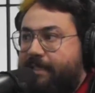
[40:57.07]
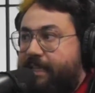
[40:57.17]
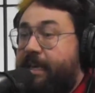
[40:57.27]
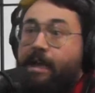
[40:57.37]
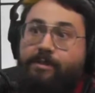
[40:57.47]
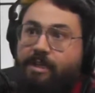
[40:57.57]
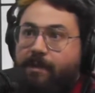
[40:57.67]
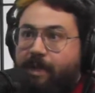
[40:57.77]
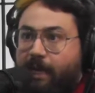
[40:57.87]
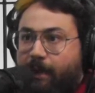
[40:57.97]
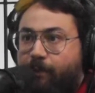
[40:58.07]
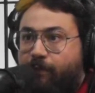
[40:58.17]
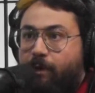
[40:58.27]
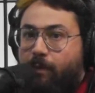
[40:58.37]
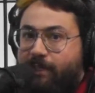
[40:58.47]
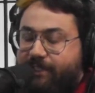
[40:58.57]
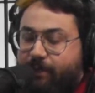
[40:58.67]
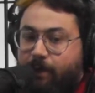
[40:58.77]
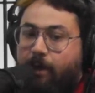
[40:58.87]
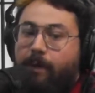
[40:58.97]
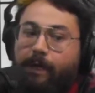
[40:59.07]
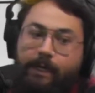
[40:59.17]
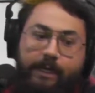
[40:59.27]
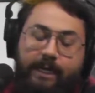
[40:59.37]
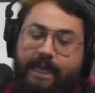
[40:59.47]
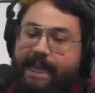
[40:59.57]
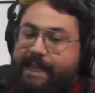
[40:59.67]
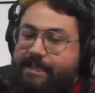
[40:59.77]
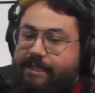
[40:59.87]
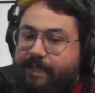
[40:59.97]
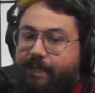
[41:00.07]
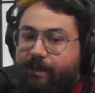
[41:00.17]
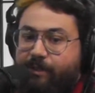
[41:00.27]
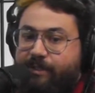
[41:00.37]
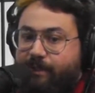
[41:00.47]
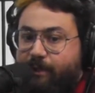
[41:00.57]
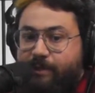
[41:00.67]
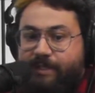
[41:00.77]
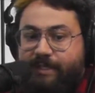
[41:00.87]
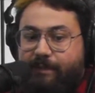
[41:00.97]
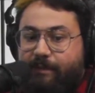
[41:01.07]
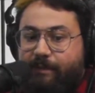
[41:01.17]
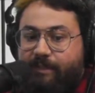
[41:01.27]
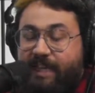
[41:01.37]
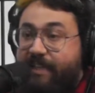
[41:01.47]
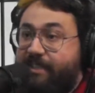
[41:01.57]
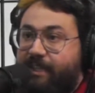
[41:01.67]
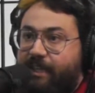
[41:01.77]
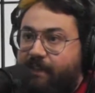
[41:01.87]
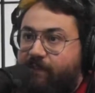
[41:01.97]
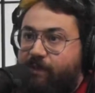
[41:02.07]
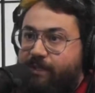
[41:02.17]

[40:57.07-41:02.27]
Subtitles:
in-house job that I had before I went solo, and those tests that they give you to